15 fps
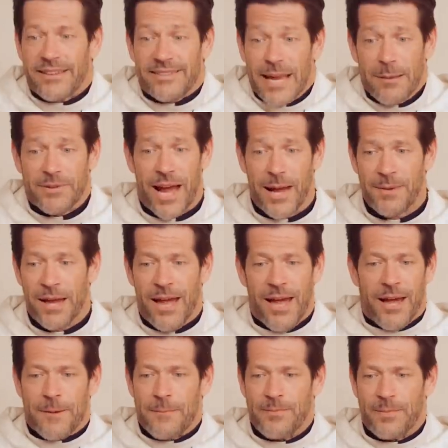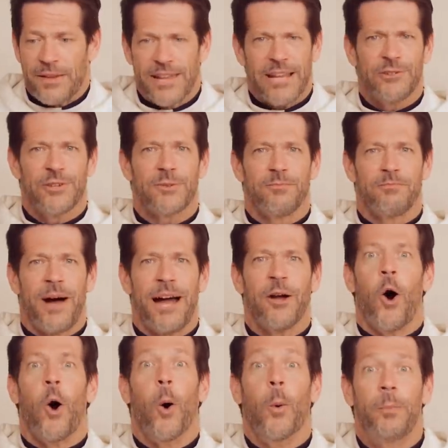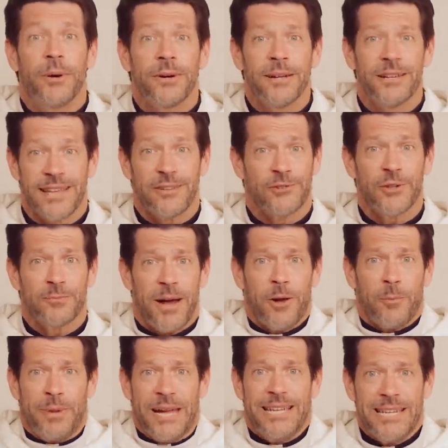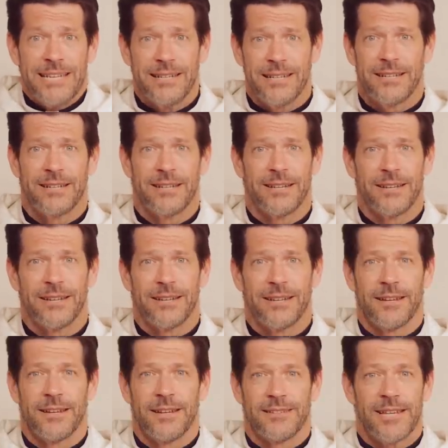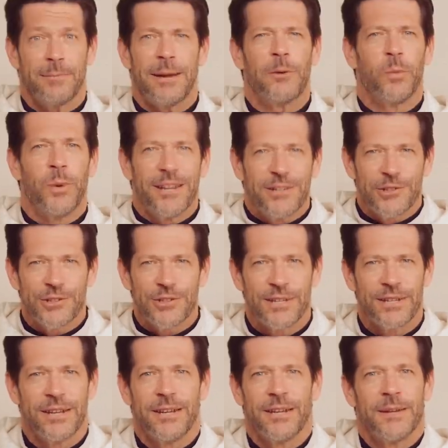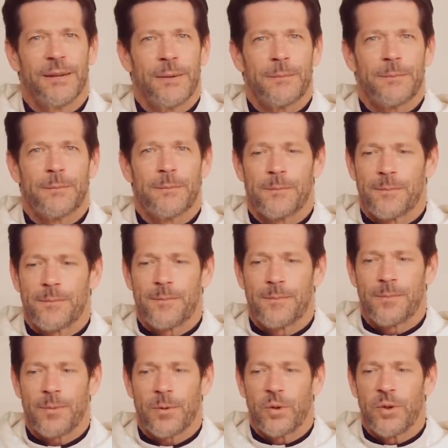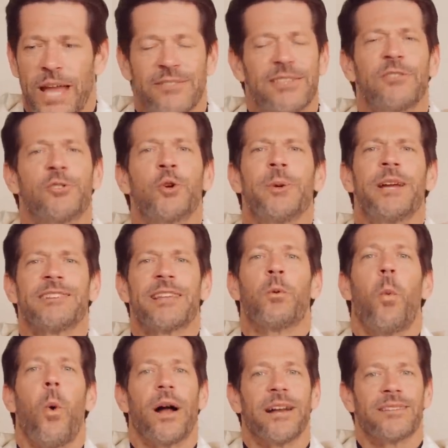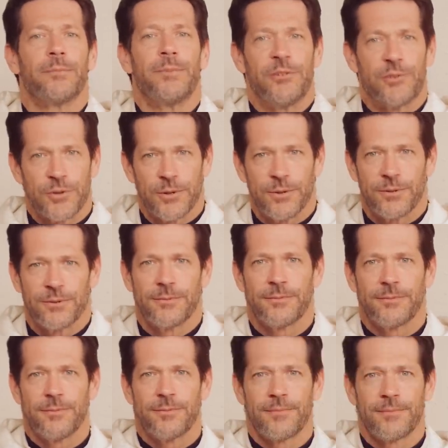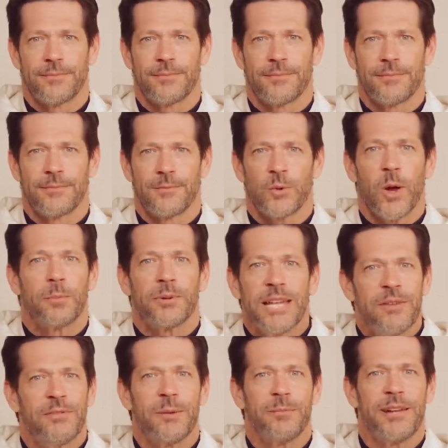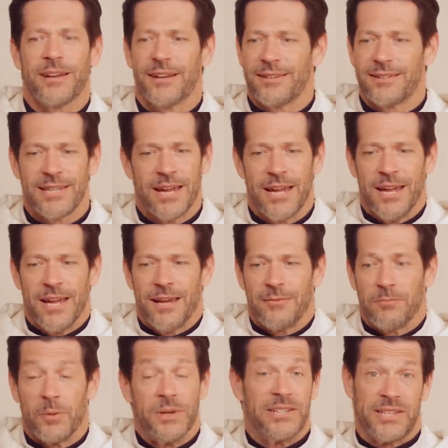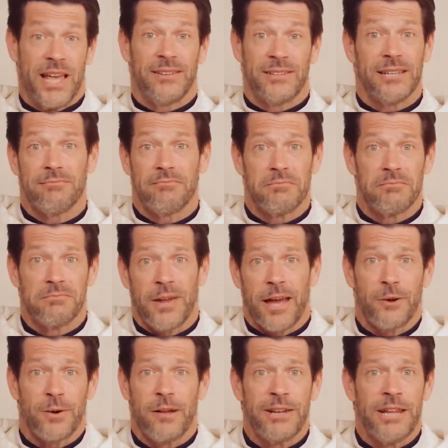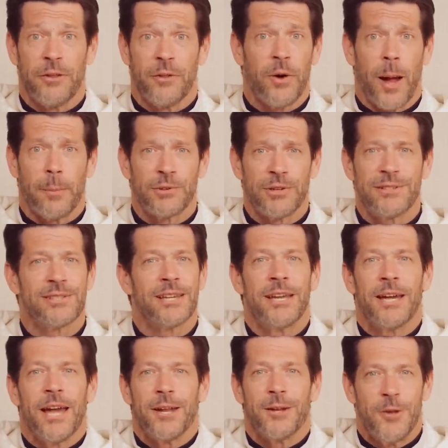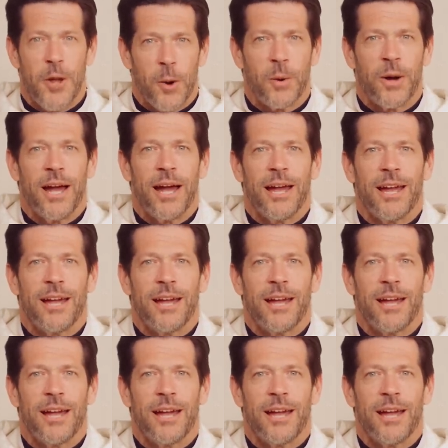at the same time, is that just my hope? Is that just my opinion? Is that my wish? Is it true because I want it to be true? Do I believe it because he says it and I don't have any other options? No.